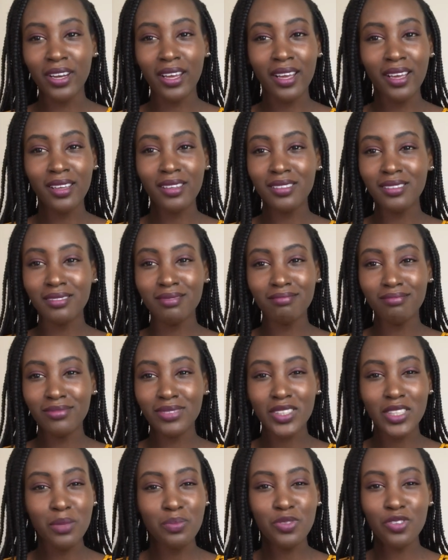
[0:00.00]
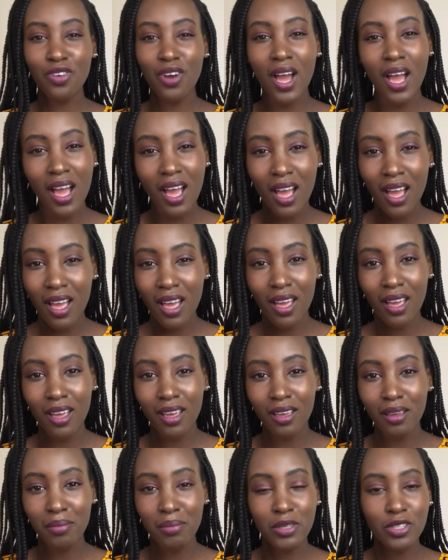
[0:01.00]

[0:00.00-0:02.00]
Like, subscribe,